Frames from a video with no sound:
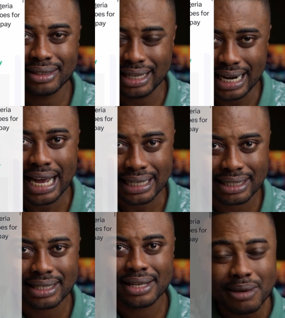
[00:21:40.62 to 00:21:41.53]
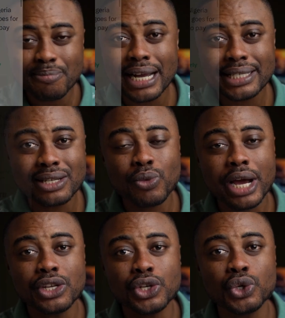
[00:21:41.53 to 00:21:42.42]
than us. Imagine
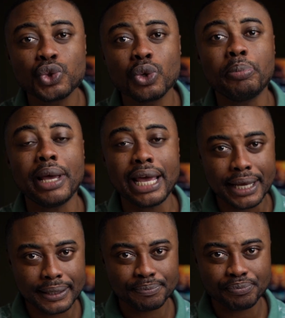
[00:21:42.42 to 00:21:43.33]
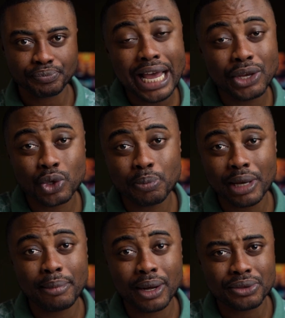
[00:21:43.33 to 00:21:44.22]
when I used to pay
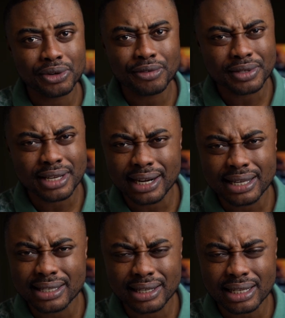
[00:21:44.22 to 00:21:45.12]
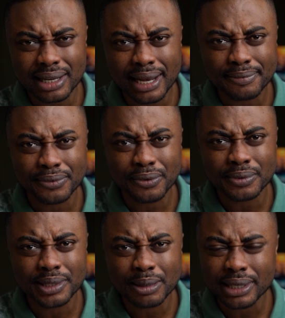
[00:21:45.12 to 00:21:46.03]
about 350 Ghana cedis at the time for
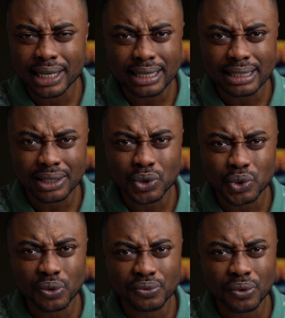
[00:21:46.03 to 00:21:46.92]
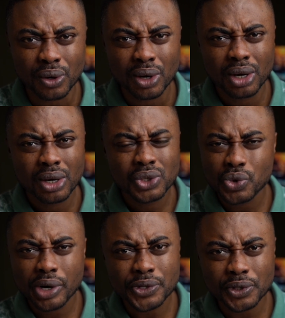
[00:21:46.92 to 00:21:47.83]
TurboNet data, also for
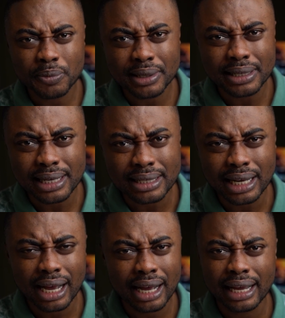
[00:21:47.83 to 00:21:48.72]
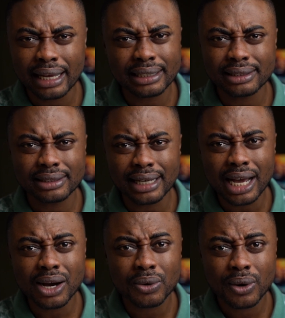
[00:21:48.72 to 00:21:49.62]
200 something data. And
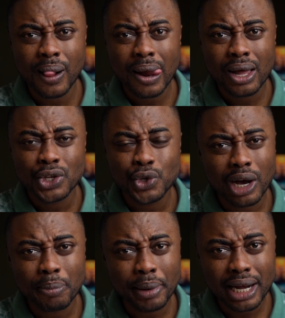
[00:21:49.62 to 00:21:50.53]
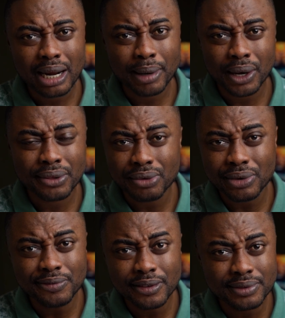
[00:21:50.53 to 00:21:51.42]
now you are paying about
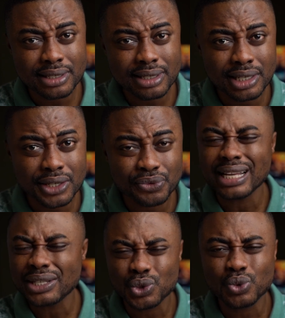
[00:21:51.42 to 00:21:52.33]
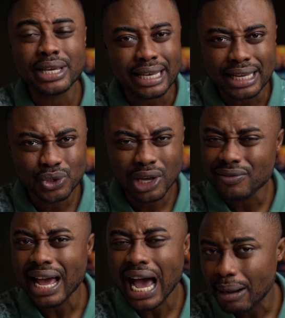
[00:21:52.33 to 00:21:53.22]
350 cedis for 92 gig. It's not
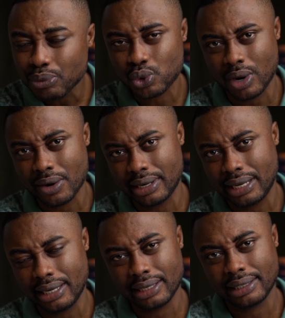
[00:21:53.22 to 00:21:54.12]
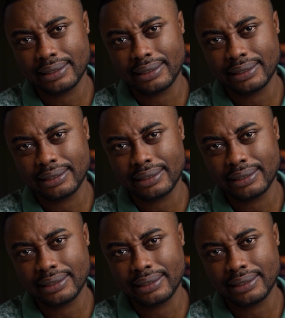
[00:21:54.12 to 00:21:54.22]
even up to 100 gig.